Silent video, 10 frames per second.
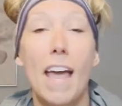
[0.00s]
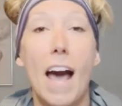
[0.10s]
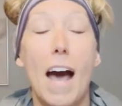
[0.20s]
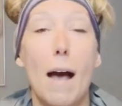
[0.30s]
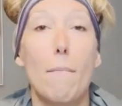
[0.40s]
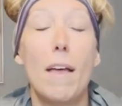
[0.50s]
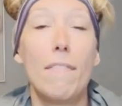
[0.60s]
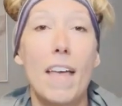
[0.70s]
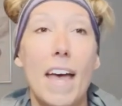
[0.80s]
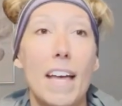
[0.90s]
And
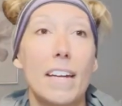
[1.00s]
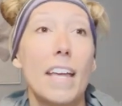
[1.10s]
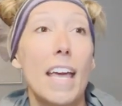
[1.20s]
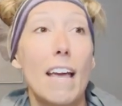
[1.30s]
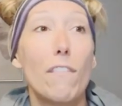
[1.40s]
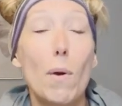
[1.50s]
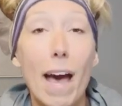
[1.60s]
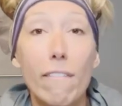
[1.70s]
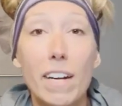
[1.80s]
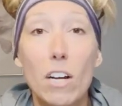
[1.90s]
then if you
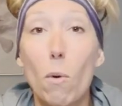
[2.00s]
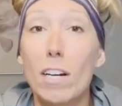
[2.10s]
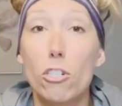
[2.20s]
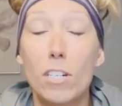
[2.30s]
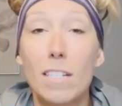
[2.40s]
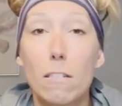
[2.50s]
have any questions,